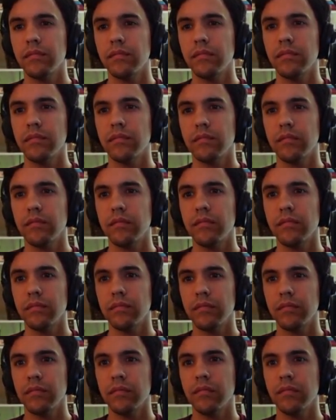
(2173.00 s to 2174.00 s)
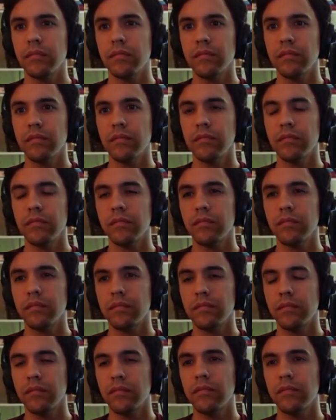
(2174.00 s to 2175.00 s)

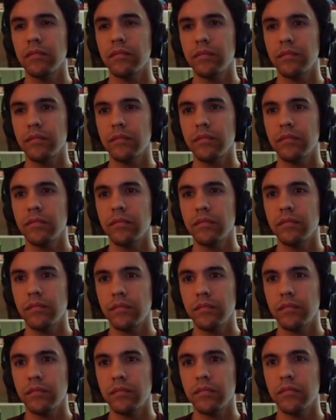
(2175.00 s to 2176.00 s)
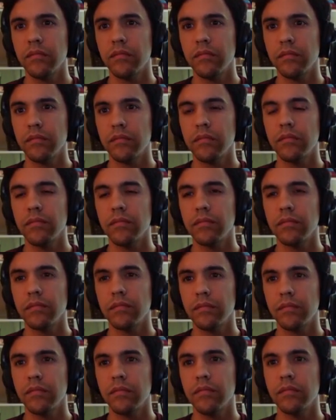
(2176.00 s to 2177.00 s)

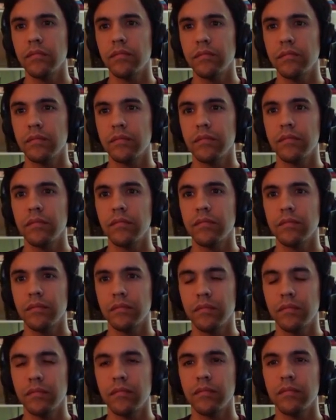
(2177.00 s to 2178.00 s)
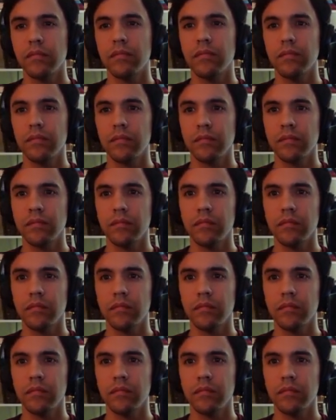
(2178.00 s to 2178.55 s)
(not speaking)